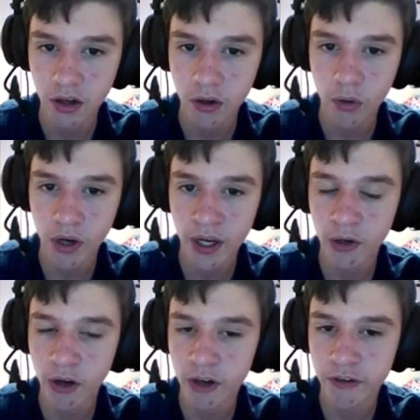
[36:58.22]
Why do
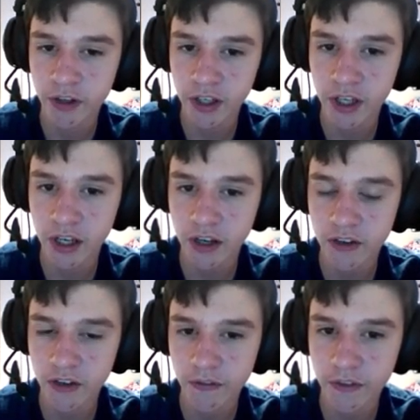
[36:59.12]
I feel like
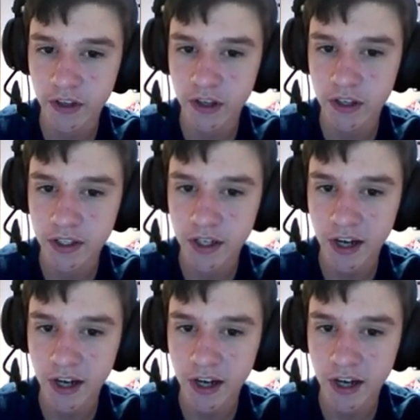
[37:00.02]
something is gonna